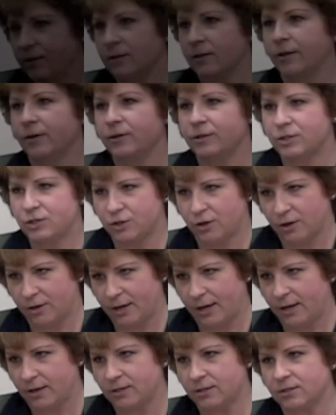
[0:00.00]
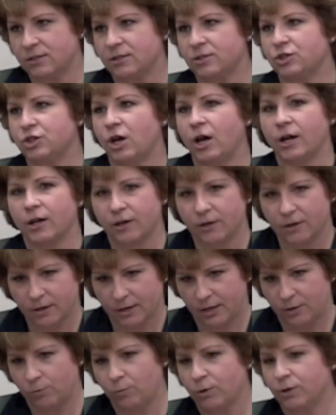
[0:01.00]
Larry started out as a jogger
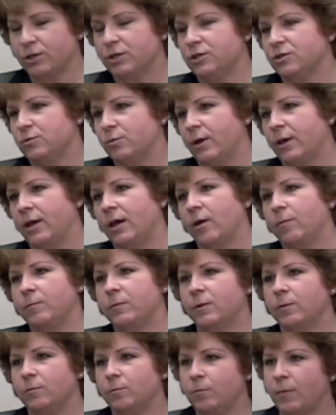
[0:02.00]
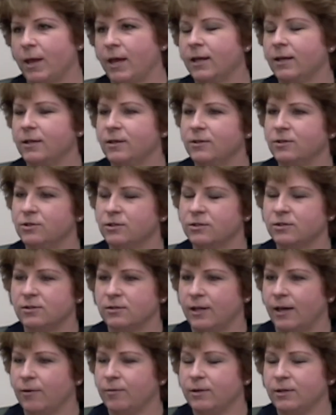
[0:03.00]
and worked his way up, and man, he just,
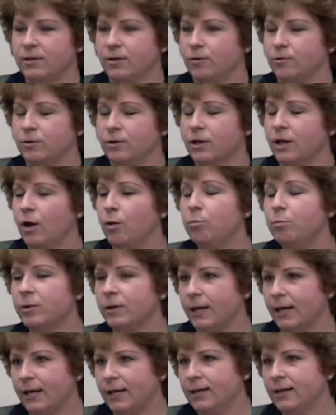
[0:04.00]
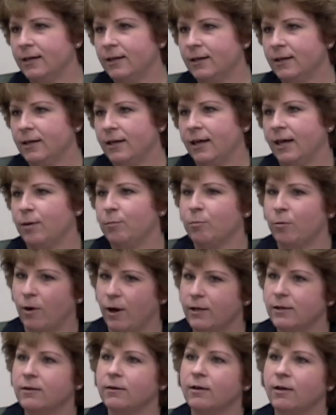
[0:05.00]
now he owned the company and
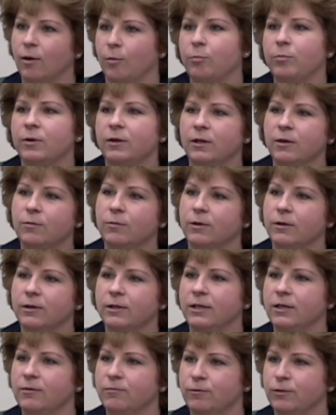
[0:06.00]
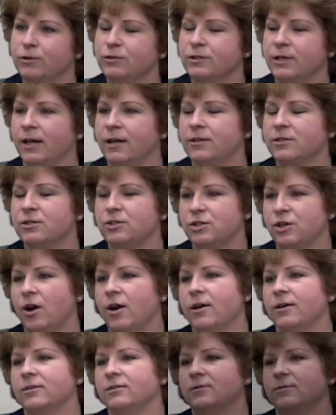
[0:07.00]
bought the company where he first got his
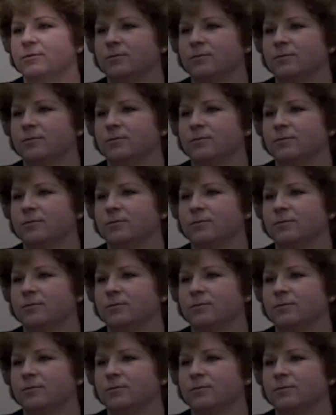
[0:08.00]
start.